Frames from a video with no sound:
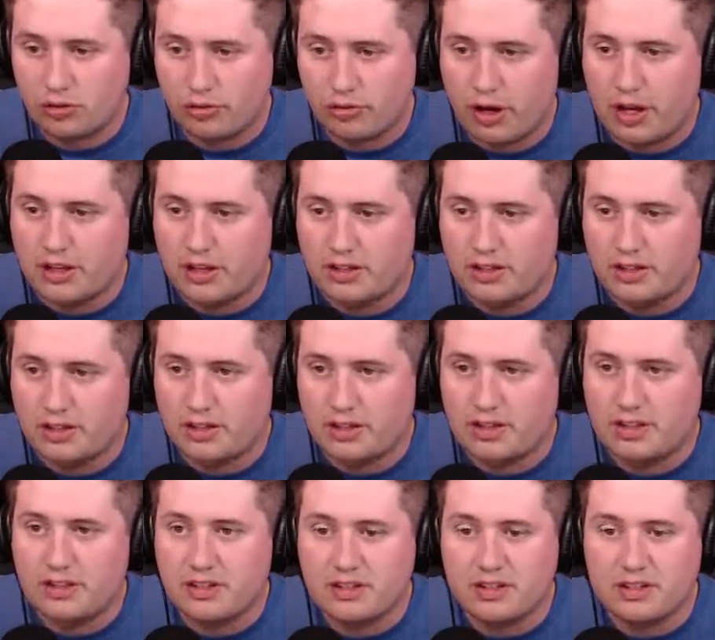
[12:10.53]

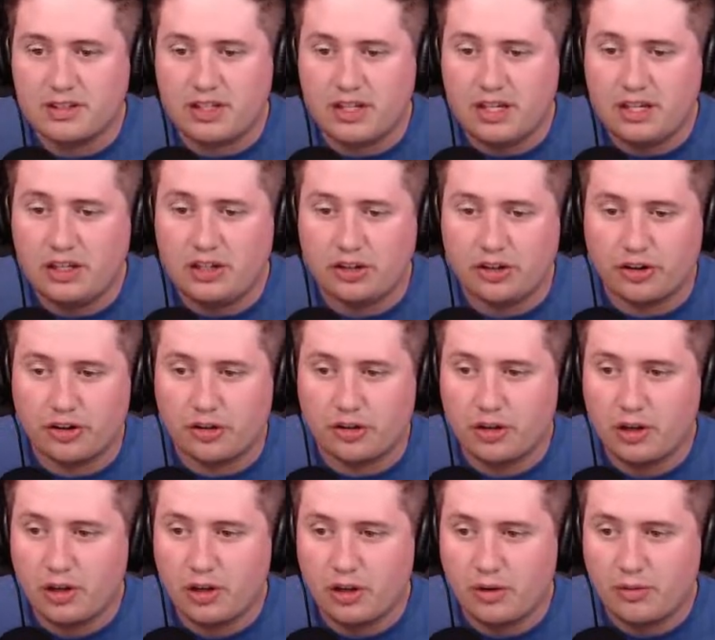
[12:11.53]
Grace
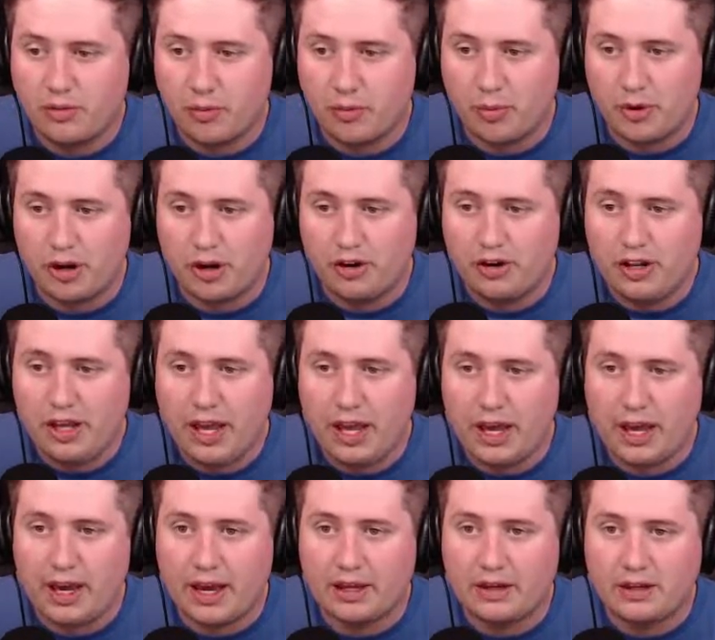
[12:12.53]
Senior. Remember, we already
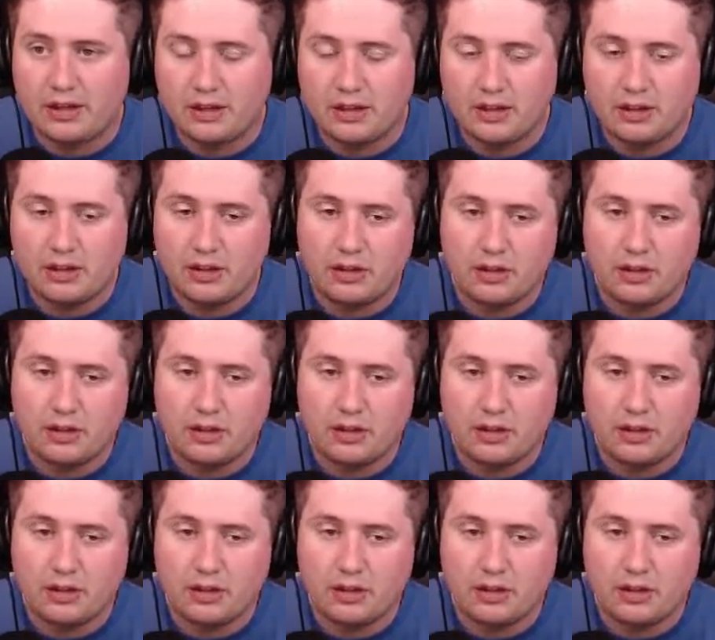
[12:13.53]
had...